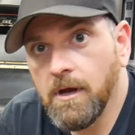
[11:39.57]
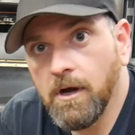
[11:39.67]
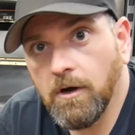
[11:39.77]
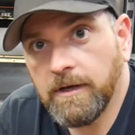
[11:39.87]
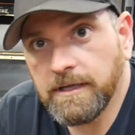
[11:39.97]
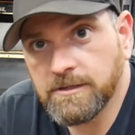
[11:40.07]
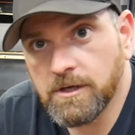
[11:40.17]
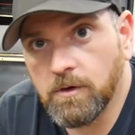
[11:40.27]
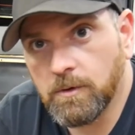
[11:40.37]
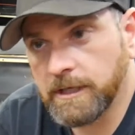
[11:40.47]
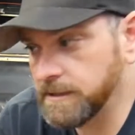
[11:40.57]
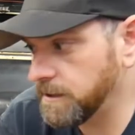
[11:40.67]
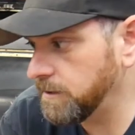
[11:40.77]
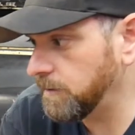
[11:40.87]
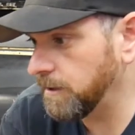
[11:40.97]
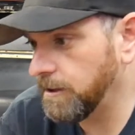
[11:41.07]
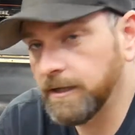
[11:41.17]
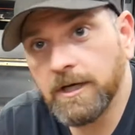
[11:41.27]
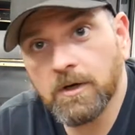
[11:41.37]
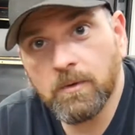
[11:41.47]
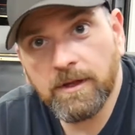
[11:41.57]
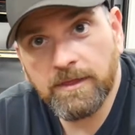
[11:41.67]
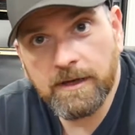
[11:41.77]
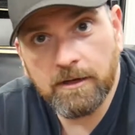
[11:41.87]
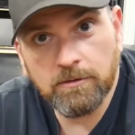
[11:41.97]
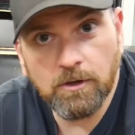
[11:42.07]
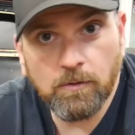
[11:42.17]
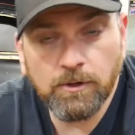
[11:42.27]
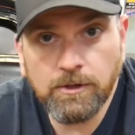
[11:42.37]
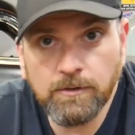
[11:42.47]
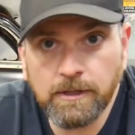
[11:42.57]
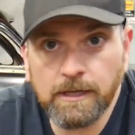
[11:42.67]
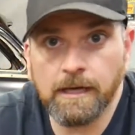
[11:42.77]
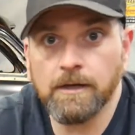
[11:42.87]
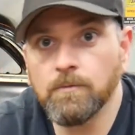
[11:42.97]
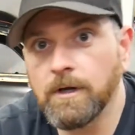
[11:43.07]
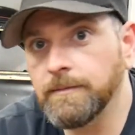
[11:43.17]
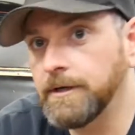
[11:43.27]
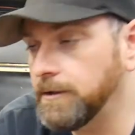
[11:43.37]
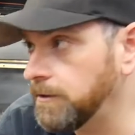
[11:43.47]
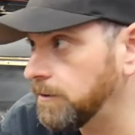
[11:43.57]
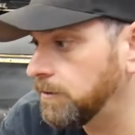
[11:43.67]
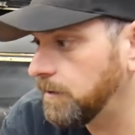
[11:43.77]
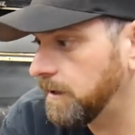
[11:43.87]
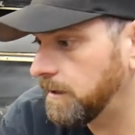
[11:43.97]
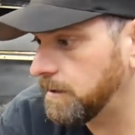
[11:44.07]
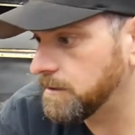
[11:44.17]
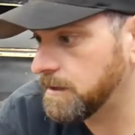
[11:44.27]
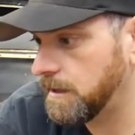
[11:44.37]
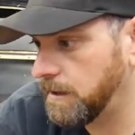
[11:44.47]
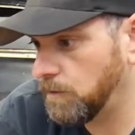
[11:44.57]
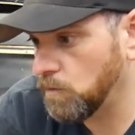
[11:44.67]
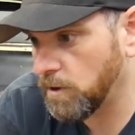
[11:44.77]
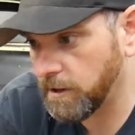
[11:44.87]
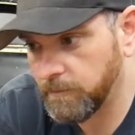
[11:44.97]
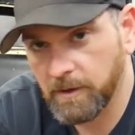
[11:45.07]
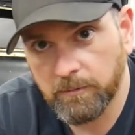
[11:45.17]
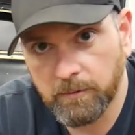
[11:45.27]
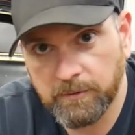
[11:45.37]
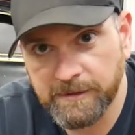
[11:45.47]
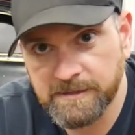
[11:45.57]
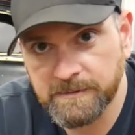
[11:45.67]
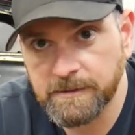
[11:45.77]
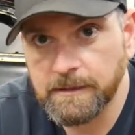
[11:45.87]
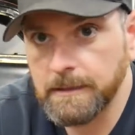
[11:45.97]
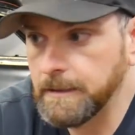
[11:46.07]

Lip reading: Okay, so we're continuing on here with our lower unit, and what I'm going to do is a water pump replacement.